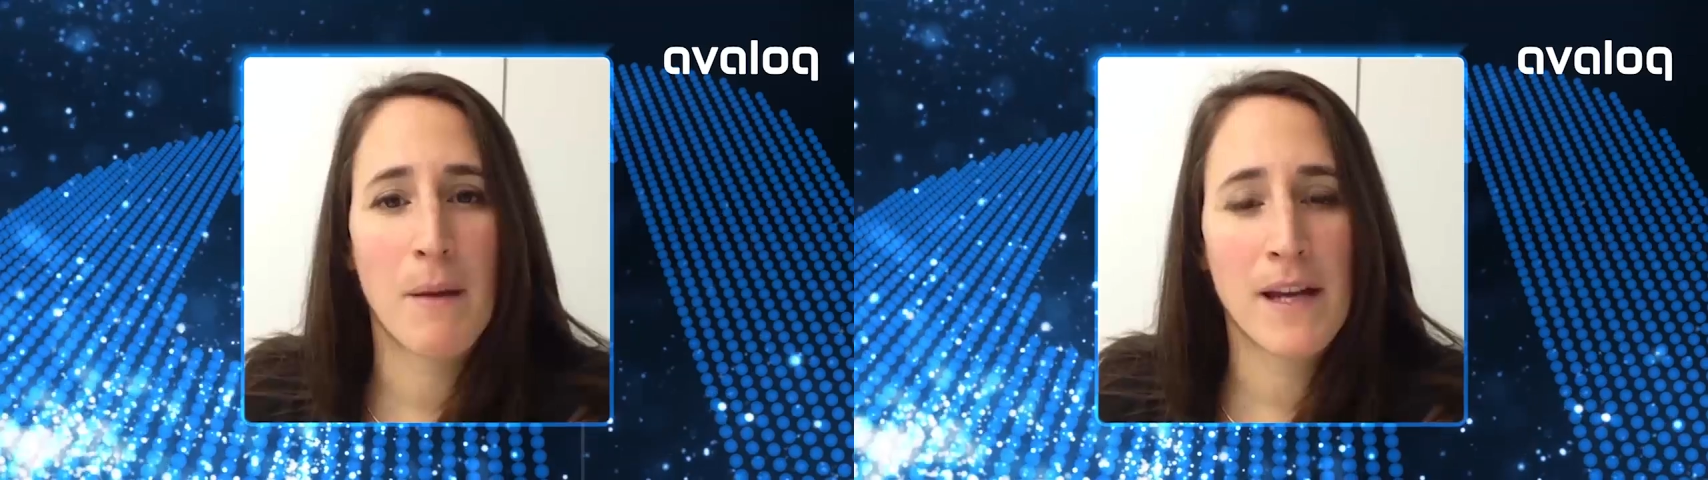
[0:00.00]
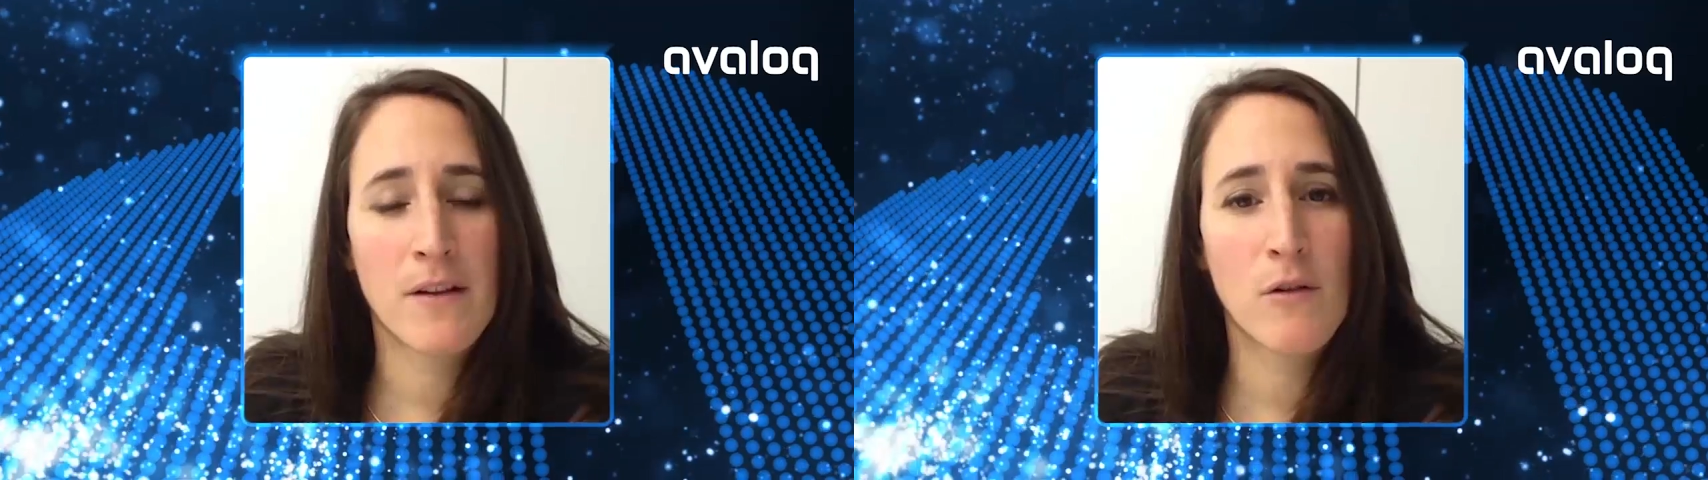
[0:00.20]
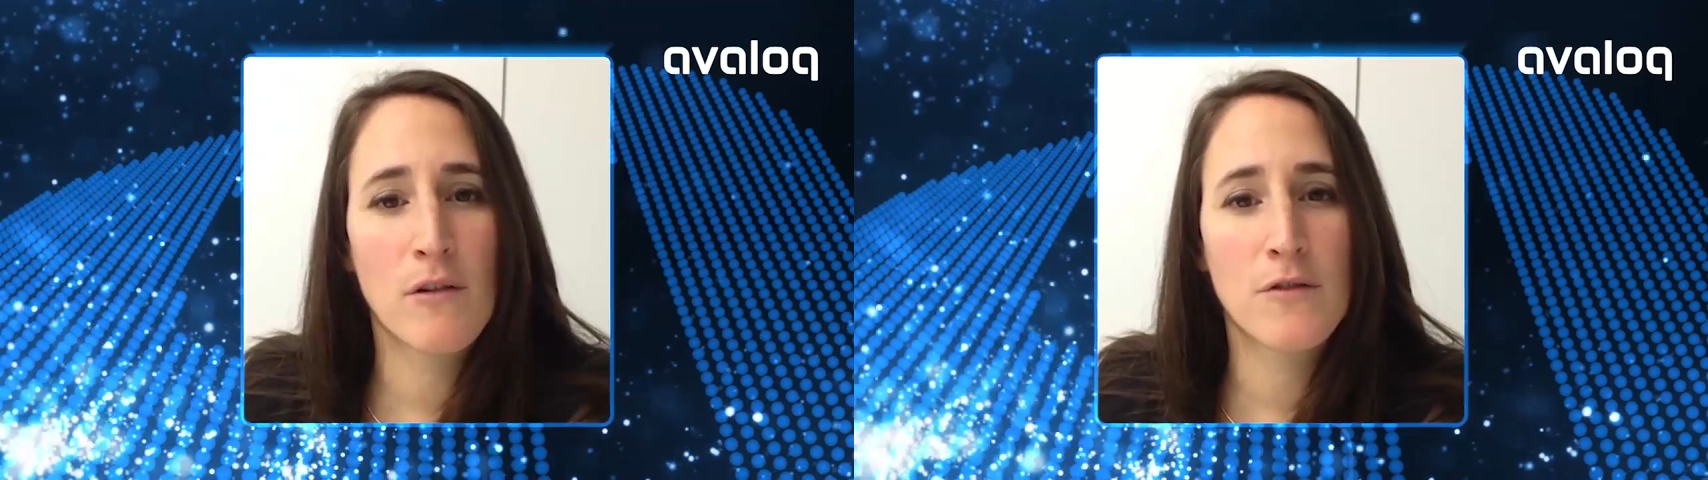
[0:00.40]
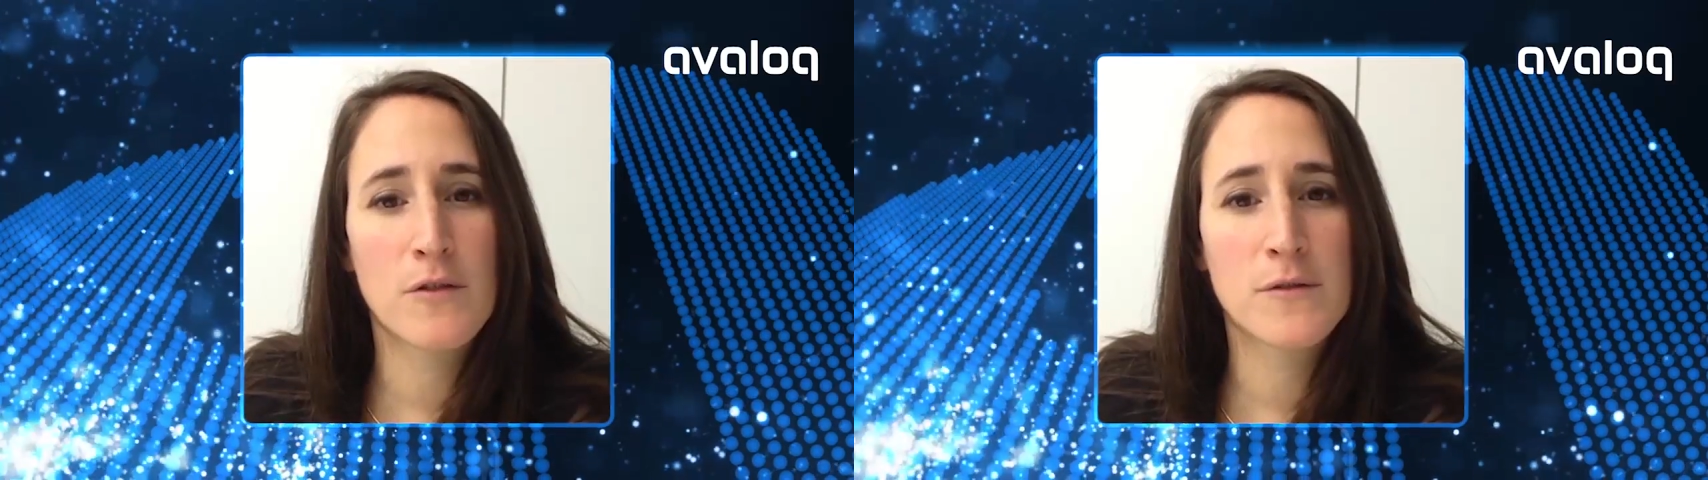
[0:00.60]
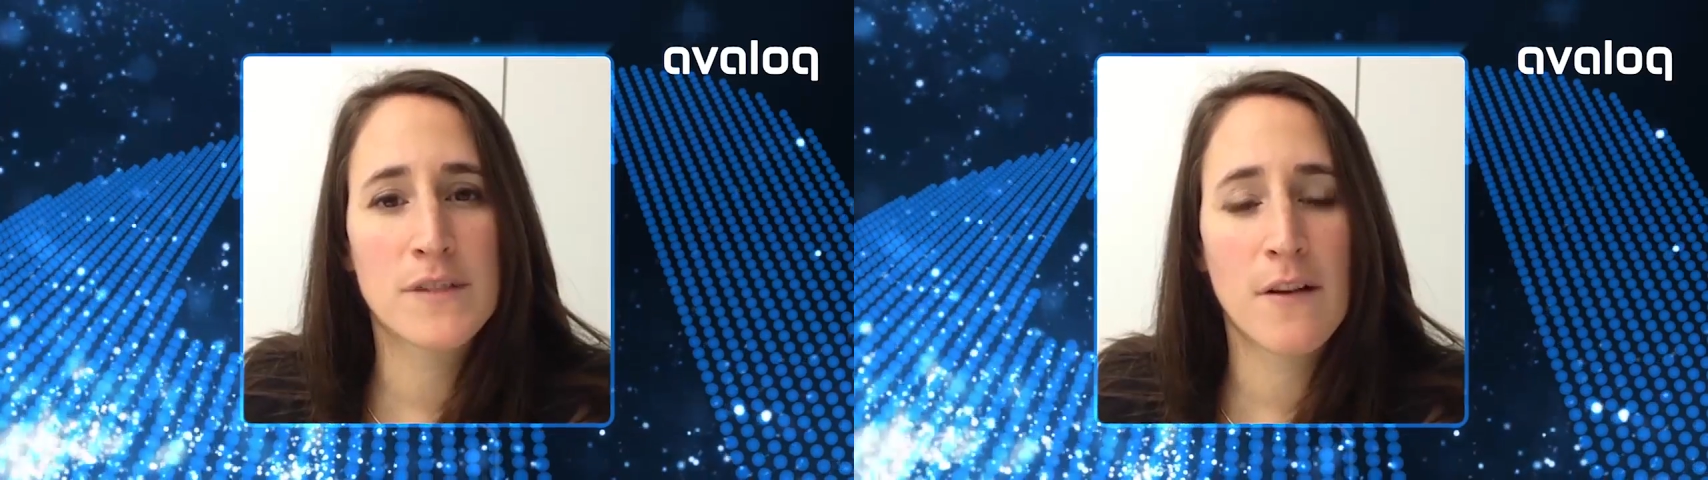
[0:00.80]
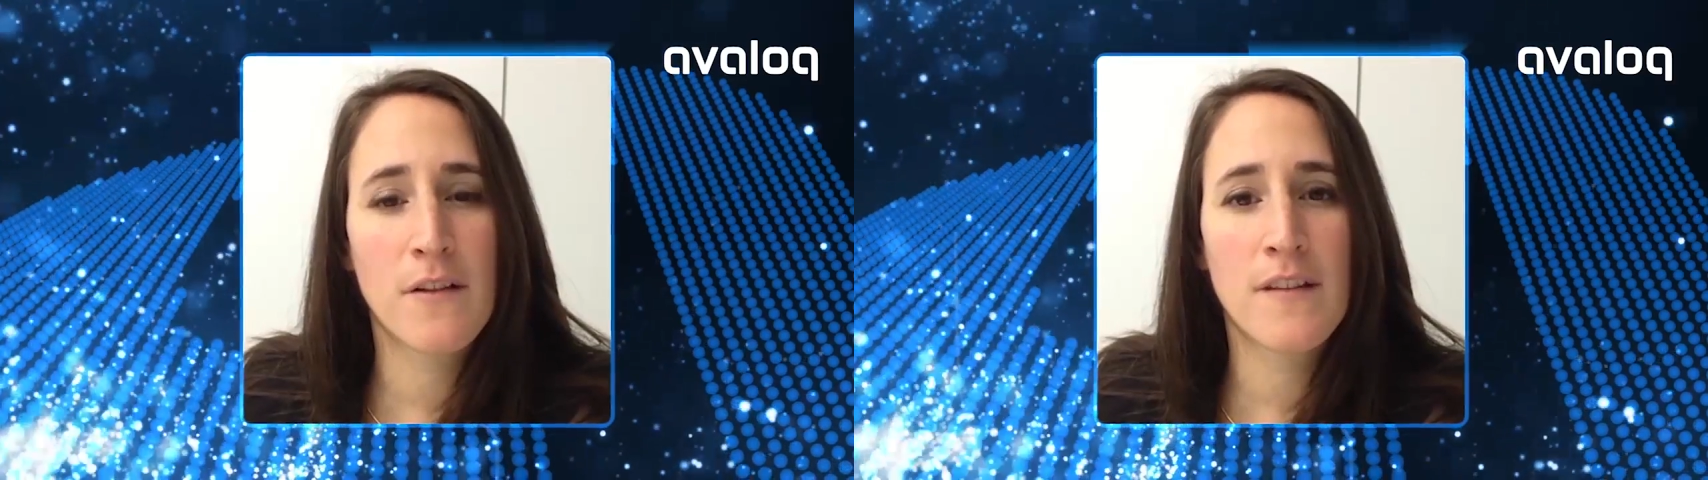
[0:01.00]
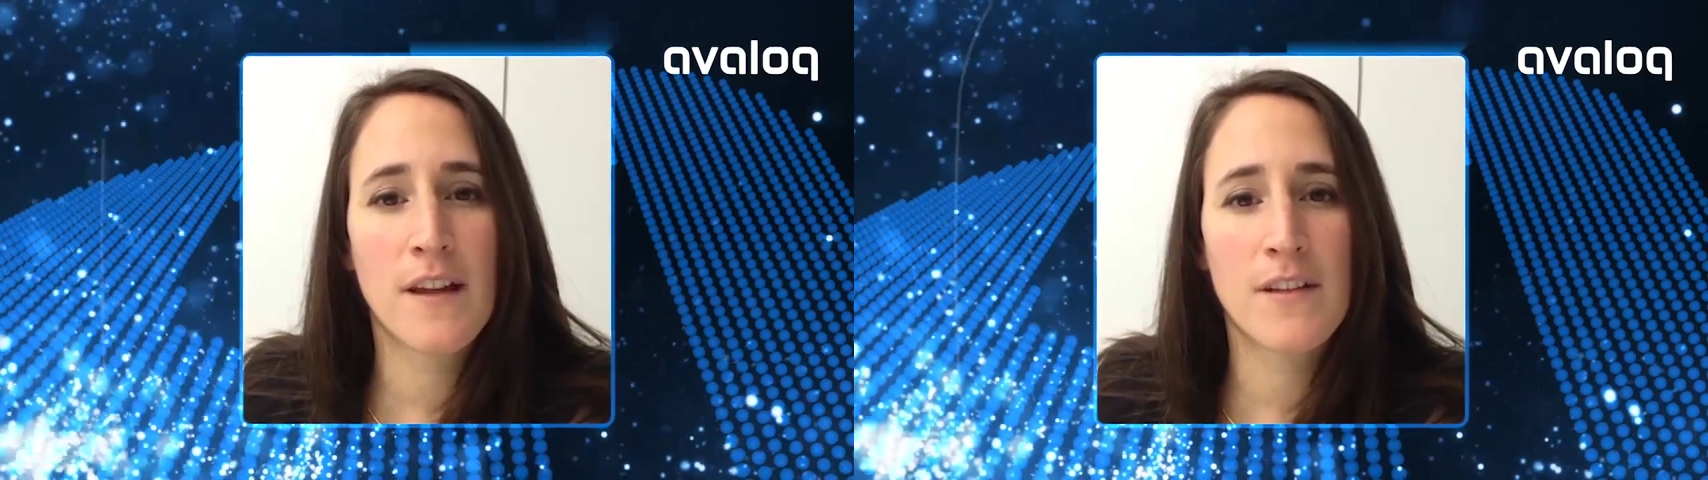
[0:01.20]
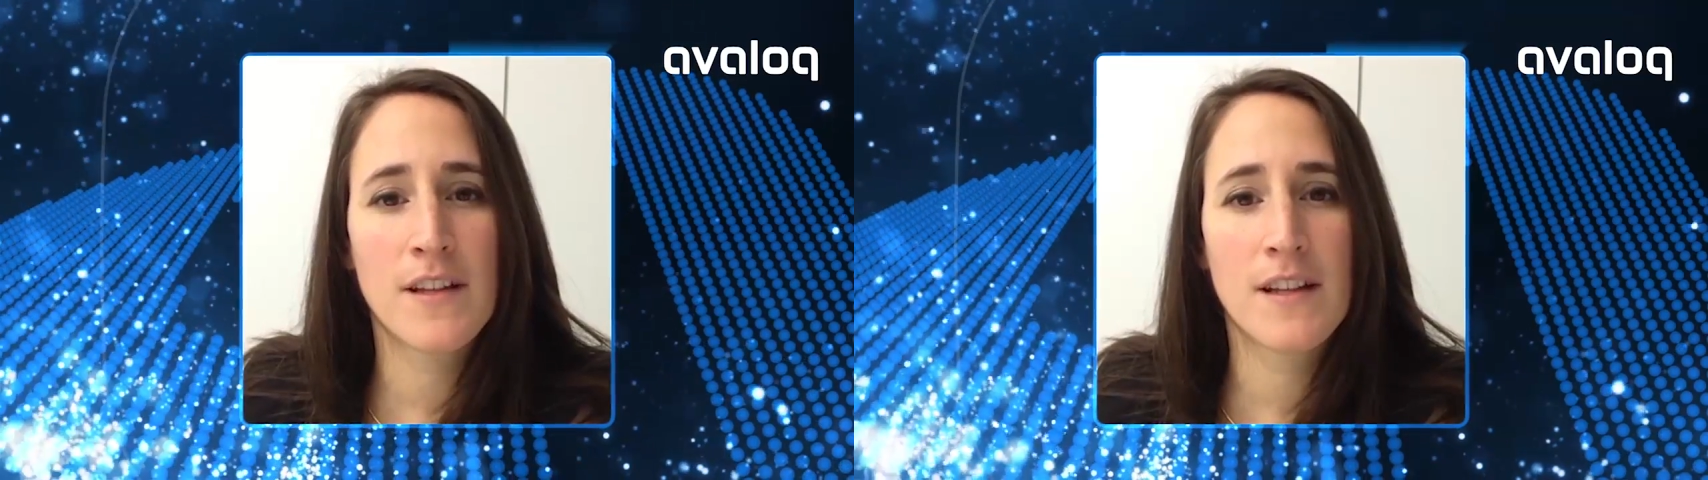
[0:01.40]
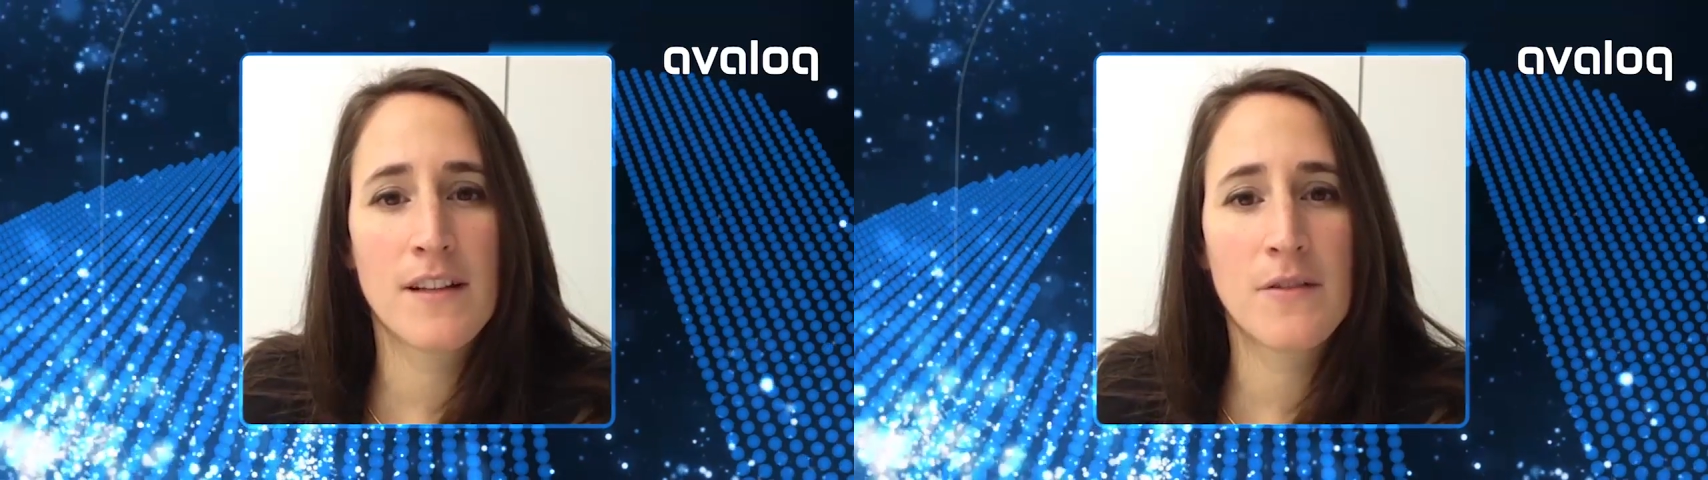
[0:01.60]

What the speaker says: My main goal for 2017